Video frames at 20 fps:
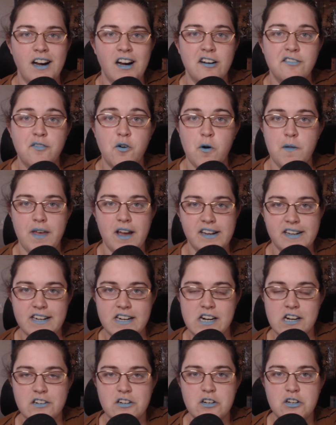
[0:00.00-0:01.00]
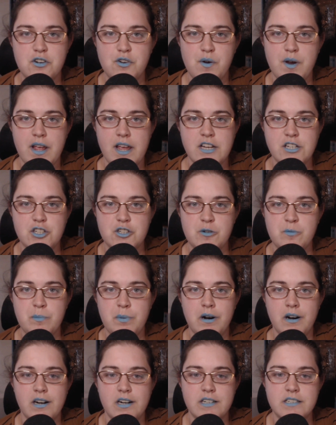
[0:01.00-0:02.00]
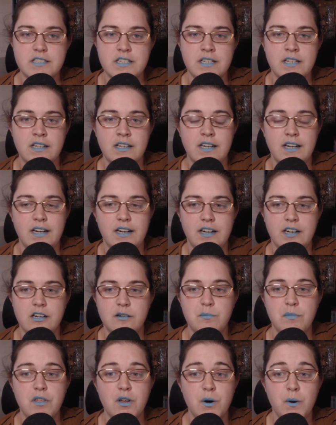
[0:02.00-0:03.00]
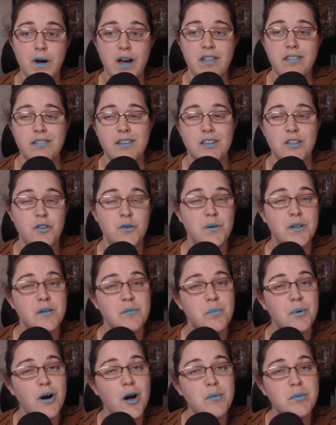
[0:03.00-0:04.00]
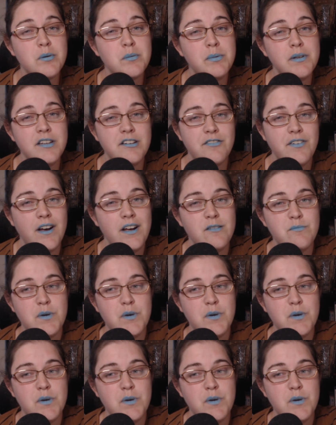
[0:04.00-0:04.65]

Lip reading: for that character creation part. Though I think you can probably find